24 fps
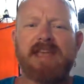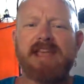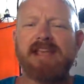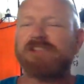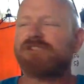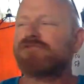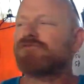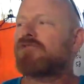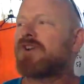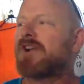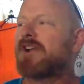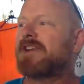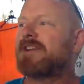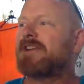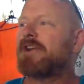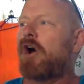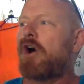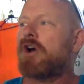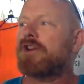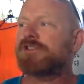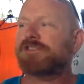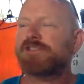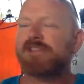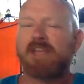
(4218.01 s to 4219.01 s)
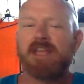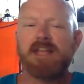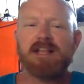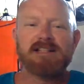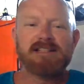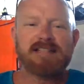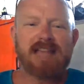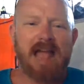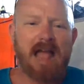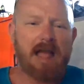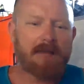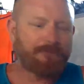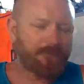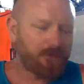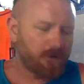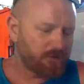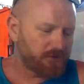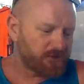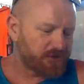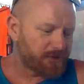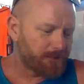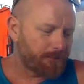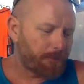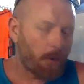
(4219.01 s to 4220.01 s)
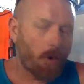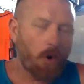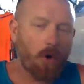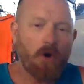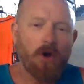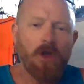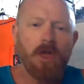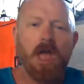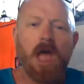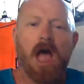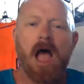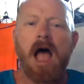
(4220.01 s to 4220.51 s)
It's really nice to have your support,